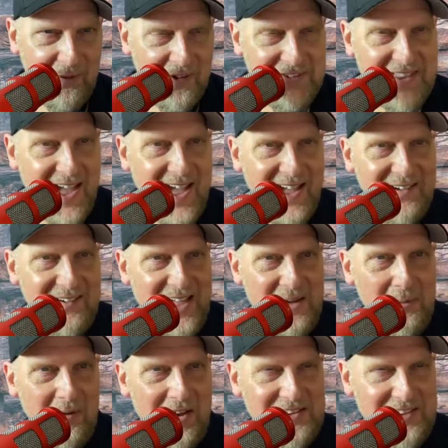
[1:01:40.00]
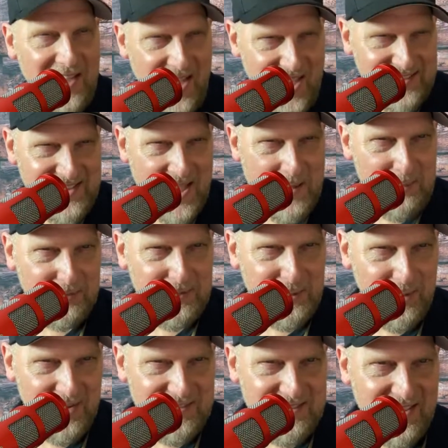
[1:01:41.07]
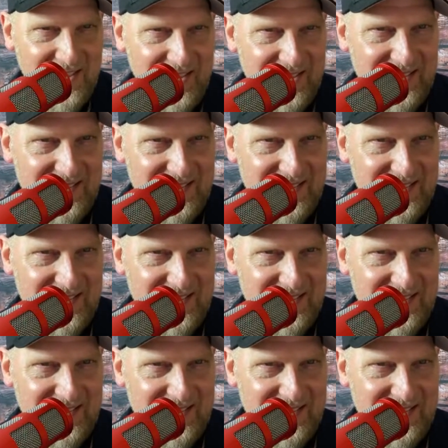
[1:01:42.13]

What's that? I mean, what is that, ex-hamster? What is that?